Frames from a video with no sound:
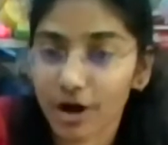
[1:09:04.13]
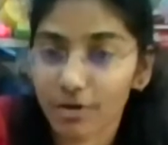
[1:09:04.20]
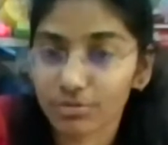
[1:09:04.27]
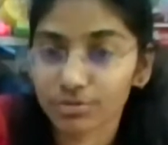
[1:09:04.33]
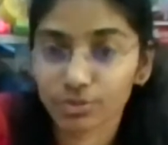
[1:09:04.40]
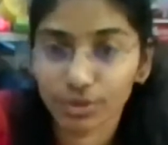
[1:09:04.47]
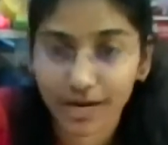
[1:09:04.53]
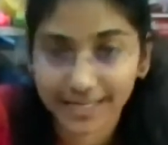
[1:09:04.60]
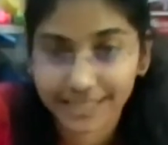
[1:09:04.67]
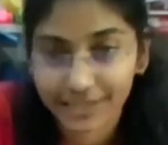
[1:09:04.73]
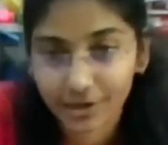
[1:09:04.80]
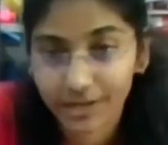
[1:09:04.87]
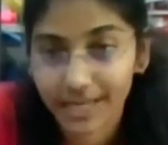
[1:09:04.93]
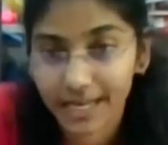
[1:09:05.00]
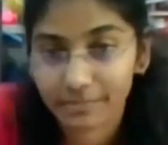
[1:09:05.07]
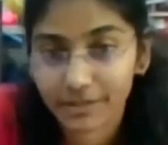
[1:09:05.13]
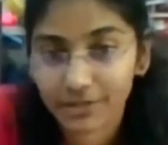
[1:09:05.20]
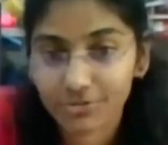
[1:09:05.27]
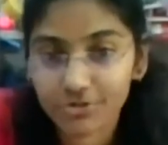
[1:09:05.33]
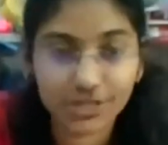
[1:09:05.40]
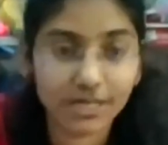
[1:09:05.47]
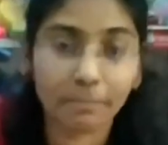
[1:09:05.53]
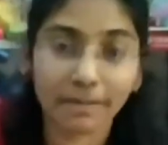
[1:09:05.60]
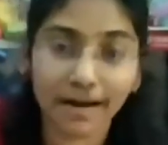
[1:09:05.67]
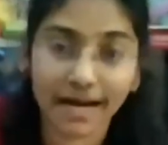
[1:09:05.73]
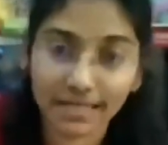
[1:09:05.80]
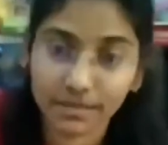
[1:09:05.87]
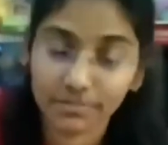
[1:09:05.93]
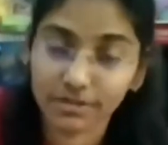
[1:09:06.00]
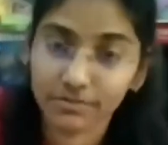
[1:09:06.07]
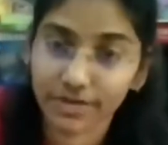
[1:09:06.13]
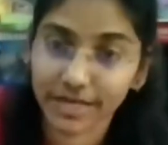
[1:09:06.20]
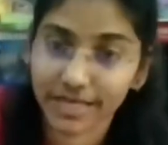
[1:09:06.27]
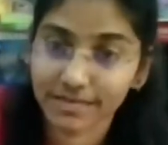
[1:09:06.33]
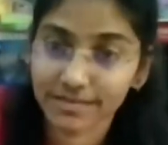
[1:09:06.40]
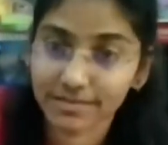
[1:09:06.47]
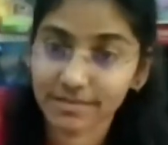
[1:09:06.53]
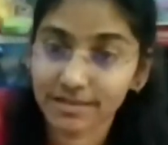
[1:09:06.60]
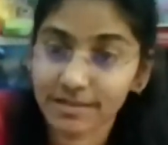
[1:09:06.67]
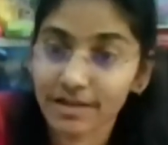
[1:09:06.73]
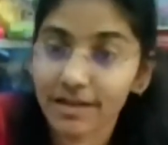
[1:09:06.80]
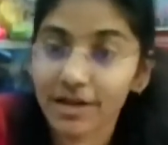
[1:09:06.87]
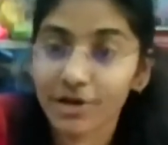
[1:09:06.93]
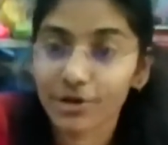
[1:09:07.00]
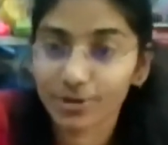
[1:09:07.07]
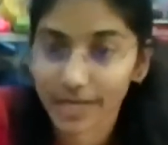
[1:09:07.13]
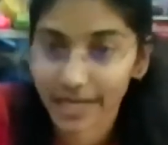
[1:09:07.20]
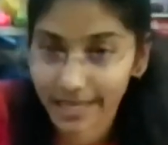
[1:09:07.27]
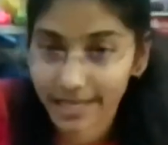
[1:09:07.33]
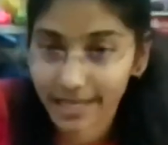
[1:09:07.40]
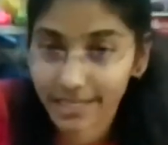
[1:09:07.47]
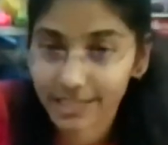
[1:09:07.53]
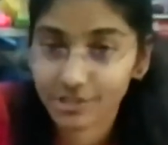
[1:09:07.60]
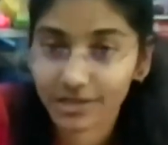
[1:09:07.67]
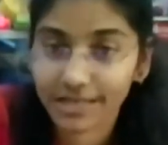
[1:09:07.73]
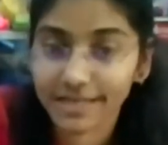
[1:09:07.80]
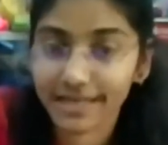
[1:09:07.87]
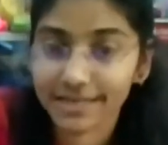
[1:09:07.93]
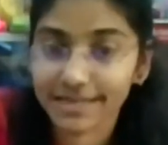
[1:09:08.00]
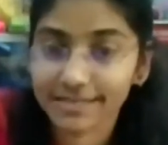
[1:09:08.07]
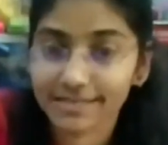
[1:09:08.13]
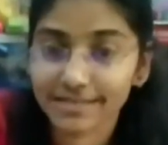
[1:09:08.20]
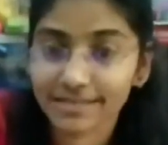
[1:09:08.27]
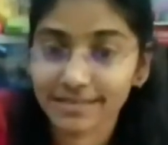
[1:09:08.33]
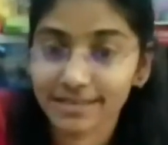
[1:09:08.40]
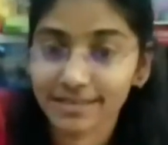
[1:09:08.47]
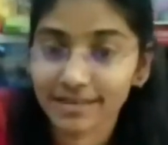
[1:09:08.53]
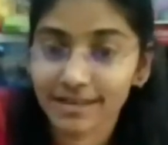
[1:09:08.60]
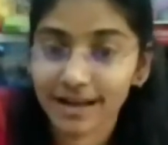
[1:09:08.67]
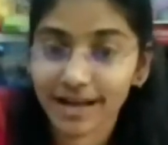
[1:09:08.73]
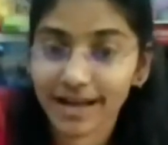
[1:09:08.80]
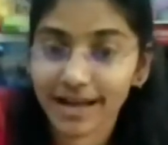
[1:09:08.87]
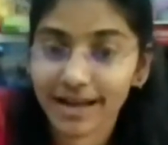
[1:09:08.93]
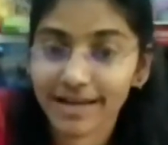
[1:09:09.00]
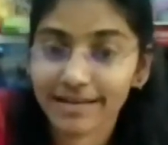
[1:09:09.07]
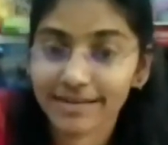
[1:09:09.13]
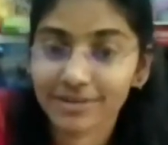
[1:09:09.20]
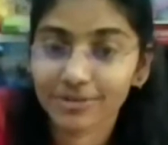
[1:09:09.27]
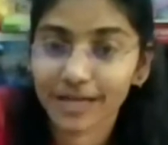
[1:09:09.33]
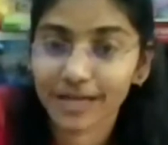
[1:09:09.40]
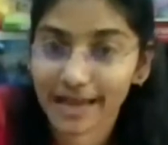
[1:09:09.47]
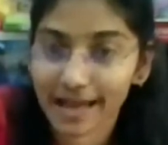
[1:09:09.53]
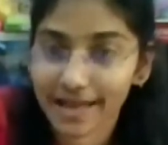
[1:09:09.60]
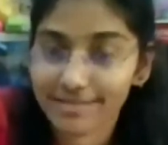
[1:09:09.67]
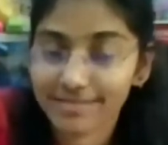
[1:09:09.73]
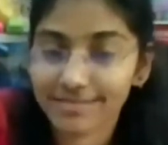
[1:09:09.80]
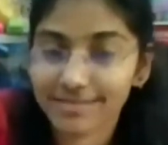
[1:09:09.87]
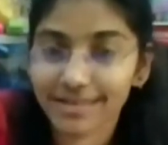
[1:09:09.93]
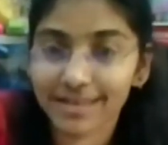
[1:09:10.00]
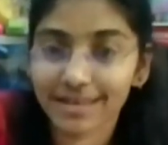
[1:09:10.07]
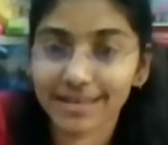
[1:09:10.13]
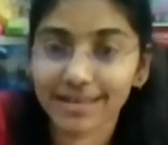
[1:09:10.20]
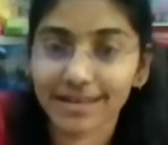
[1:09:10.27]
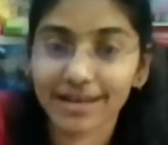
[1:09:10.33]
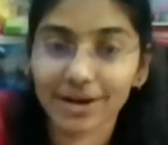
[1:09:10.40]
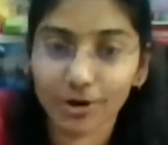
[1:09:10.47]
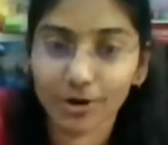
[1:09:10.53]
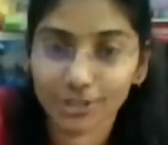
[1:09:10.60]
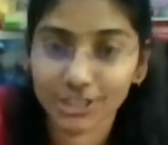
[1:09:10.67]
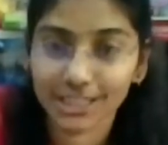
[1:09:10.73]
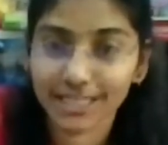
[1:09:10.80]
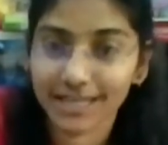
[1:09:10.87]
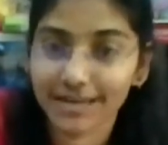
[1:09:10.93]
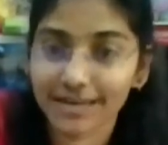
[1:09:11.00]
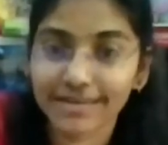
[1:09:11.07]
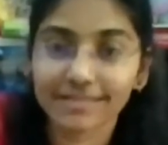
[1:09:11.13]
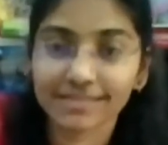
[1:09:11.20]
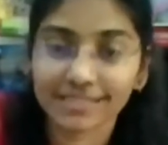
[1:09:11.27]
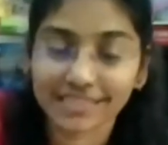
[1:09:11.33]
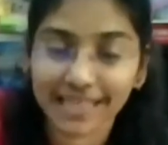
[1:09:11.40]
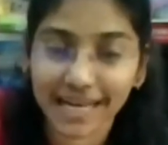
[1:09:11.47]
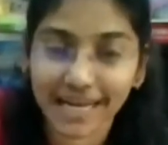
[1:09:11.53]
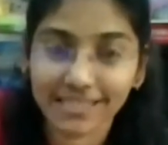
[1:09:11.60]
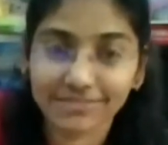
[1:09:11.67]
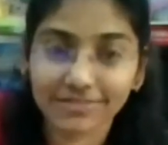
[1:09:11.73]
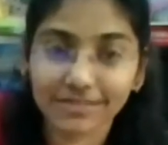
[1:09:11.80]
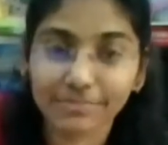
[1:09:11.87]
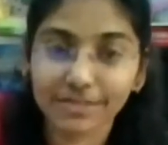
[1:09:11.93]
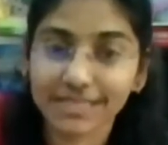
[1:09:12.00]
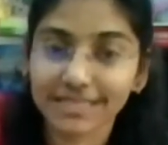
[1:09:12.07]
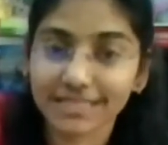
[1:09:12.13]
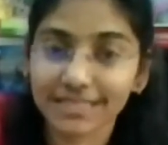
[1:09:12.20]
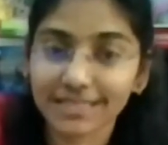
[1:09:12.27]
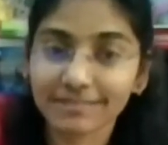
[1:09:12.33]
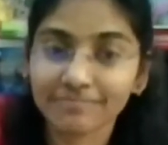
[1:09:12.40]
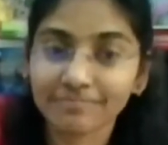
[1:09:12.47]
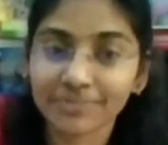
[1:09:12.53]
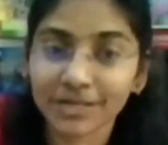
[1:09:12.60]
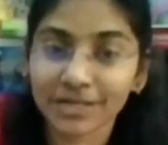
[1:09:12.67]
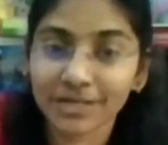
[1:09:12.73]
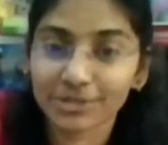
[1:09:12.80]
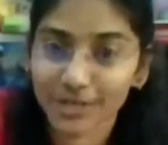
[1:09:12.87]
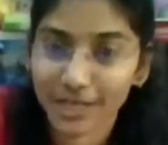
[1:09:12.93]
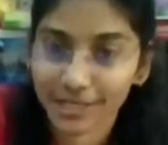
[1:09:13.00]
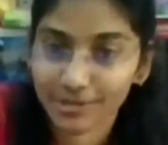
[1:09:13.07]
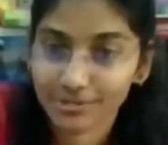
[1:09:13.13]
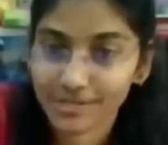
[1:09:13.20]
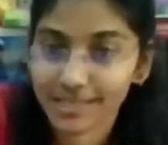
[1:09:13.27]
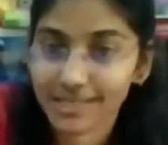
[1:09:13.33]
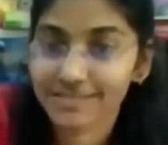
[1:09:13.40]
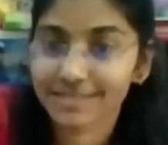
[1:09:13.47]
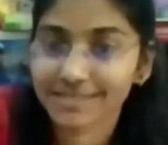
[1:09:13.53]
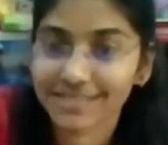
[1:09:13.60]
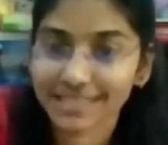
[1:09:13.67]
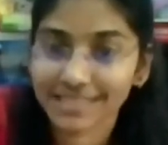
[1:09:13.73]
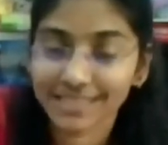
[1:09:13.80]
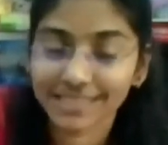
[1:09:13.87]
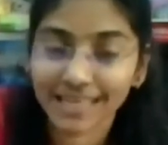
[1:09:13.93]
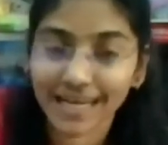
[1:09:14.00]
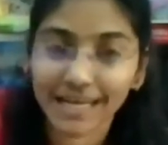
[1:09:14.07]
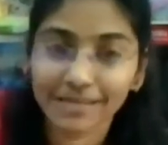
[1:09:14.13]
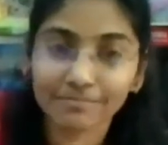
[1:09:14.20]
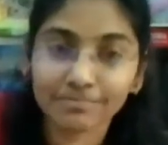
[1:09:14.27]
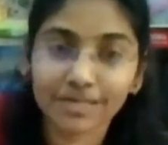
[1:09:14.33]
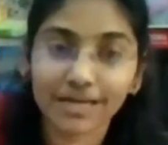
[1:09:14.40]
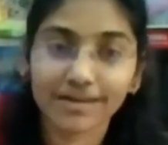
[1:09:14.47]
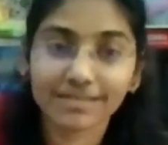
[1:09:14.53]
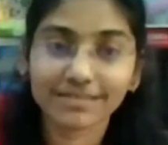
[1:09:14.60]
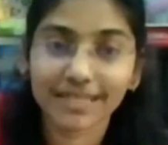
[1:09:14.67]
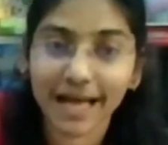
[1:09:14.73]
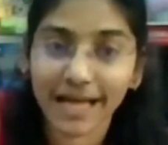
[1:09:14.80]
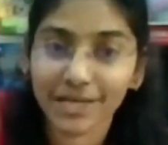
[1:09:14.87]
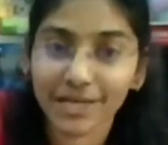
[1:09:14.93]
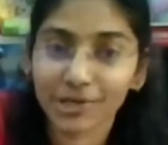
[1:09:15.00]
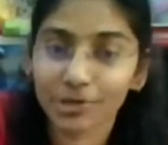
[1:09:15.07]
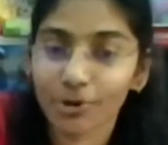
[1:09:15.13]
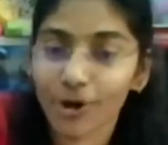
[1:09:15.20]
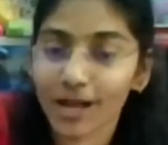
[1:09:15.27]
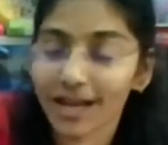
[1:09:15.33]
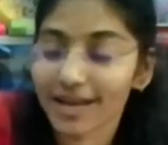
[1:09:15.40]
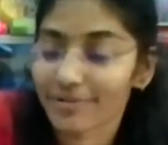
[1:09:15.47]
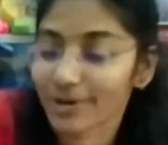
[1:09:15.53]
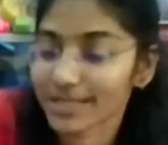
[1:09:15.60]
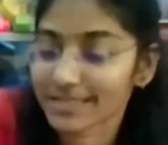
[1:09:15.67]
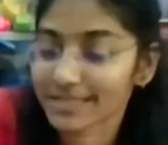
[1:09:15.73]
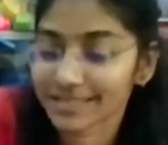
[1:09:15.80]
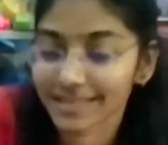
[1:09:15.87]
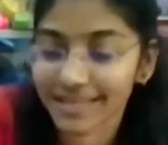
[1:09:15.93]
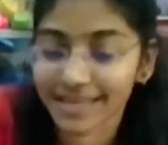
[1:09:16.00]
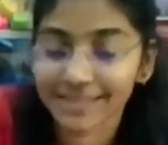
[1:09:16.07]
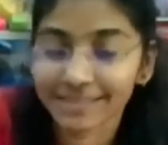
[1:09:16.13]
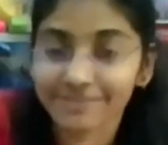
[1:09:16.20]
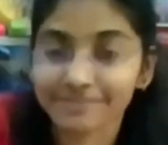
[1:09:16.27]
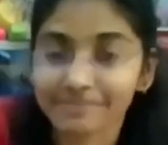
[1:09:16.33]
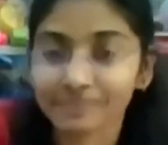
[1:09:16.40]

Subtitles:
how one toy can be used in a multiple ways to engage your kids and to enhance their logical and interactive ability, to reduce their screen time. Thank you all once again.